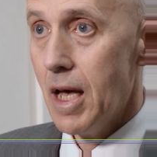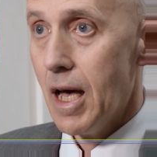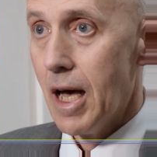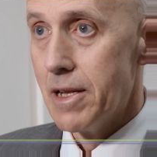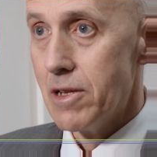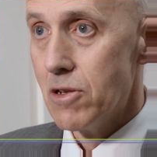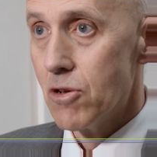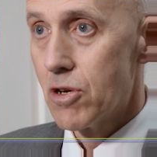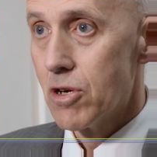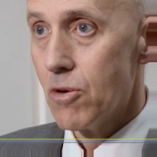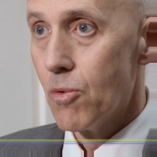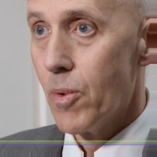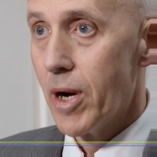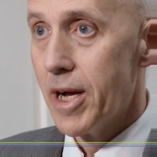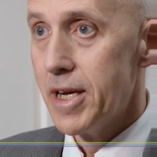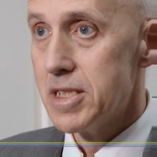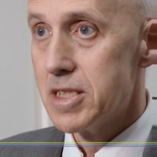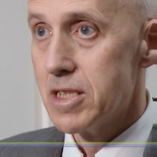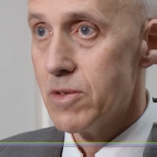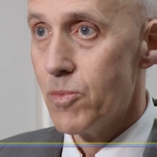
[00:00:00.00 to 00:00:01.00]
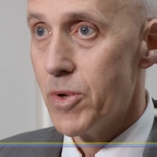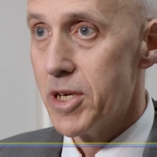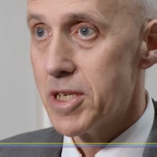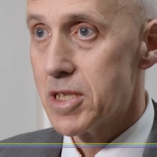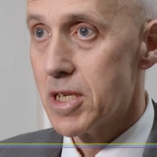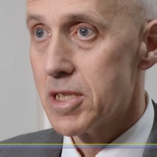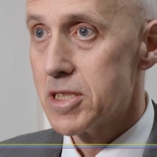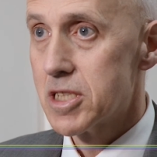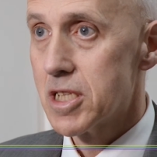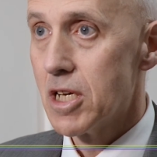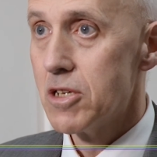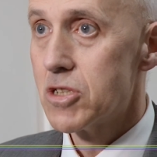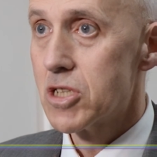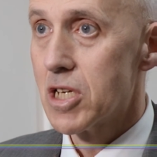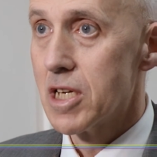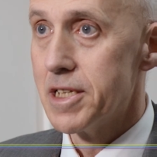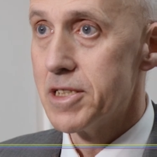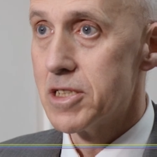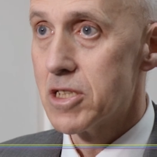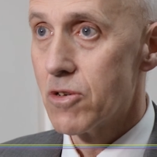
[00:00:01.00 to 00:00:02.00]
and look at ways in which
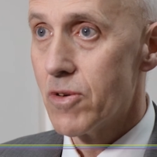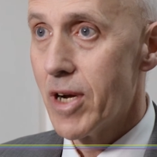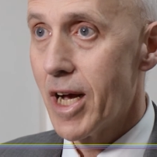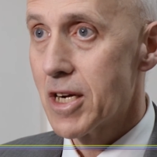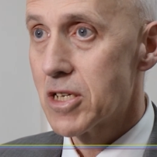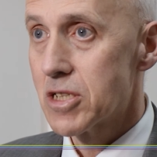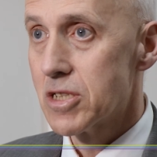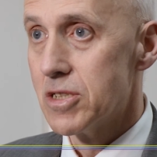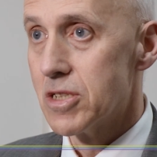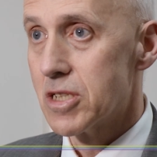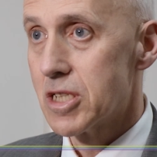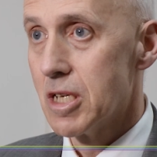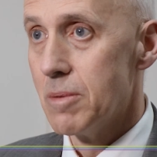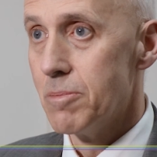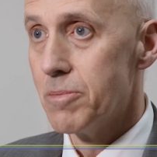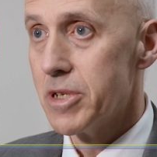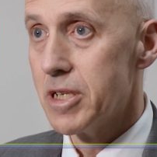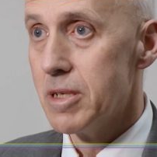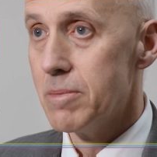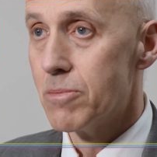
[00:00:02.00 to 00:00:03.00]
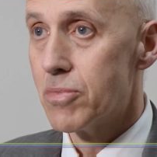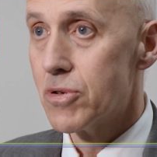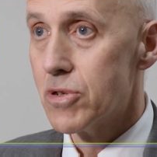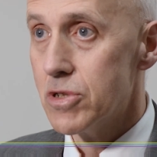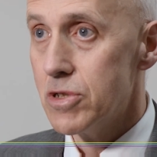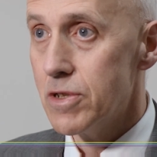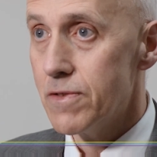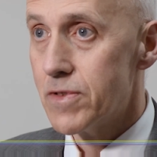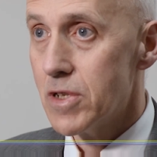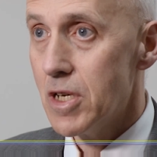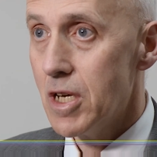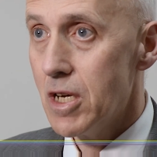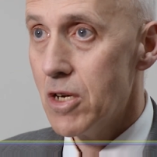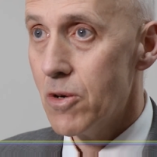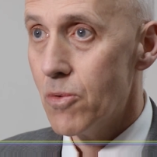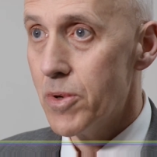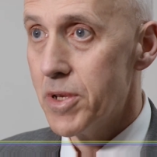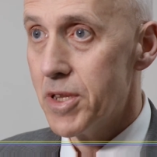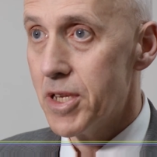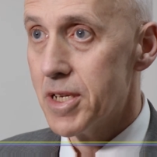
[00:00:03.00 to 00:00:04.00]
social interactions can be improved
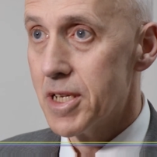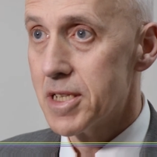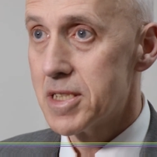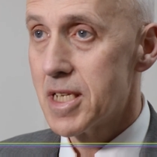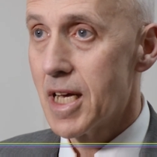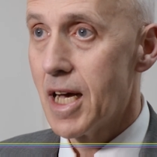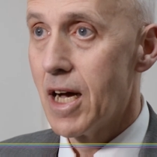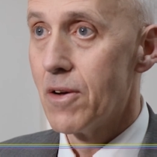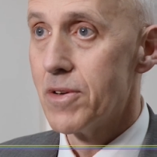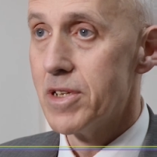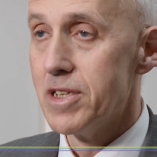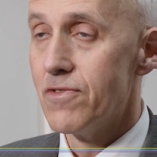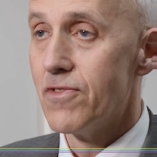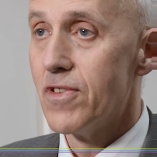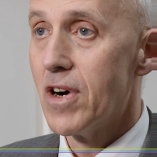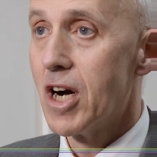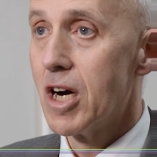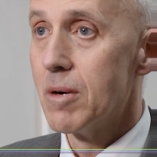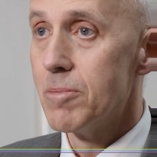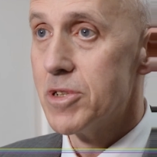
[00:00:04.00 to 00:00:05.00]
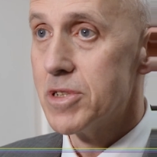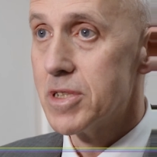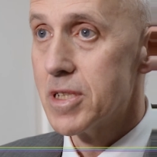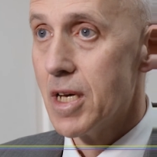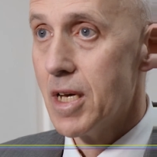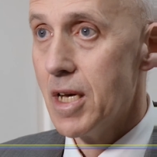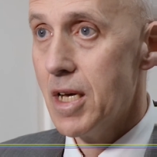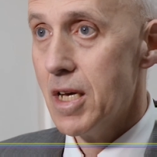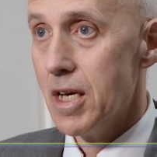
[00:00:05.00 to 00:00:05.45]
within a town environment,